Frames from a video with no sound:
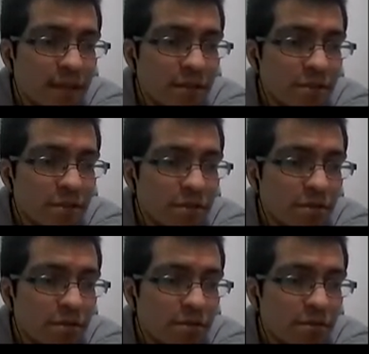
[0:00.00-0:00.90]

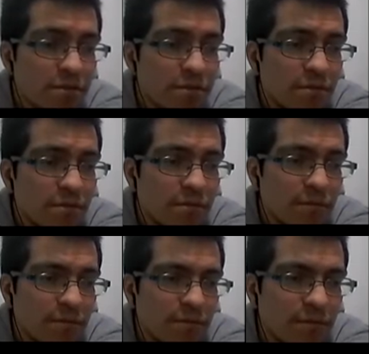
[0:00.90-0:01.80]
So
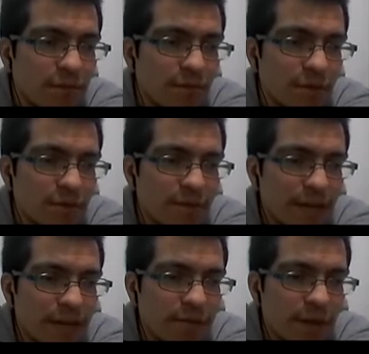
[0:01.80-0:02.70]
we plot
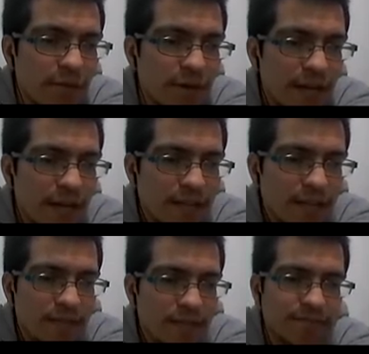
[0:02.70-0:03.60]
how it looked like
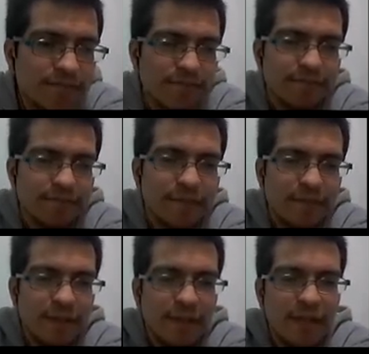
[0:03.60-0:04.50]

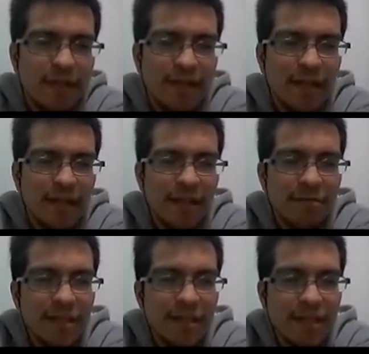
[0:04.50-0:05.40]
in
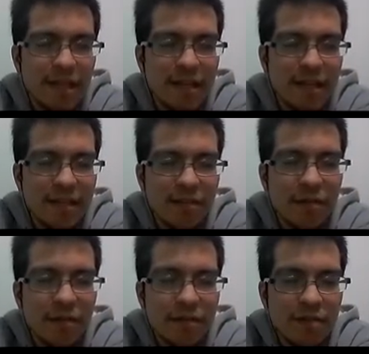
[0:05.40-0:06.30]
ecliptic and
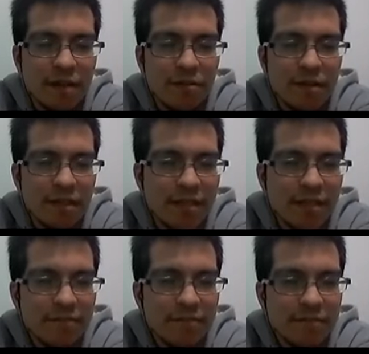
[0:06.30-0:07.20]
equatorial coordinates,
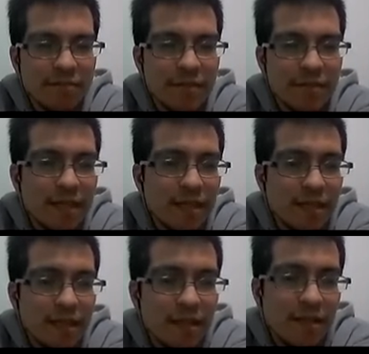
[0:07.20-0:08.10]

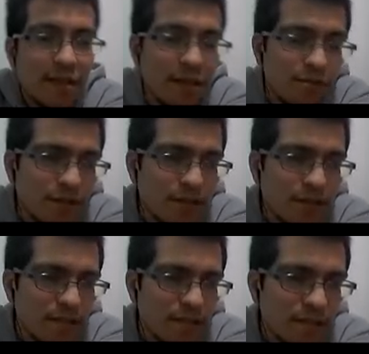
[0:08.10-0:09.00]
and you can
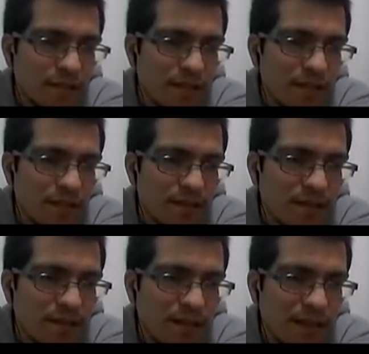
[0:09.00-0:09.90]
see
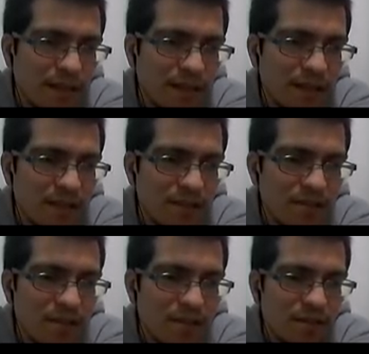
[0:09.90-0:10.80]
this
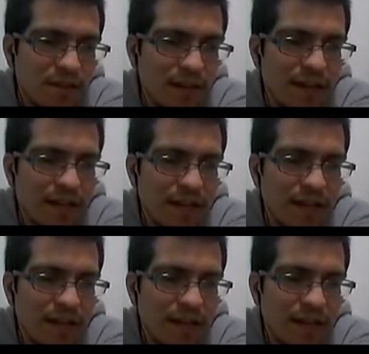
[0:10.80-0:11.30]
like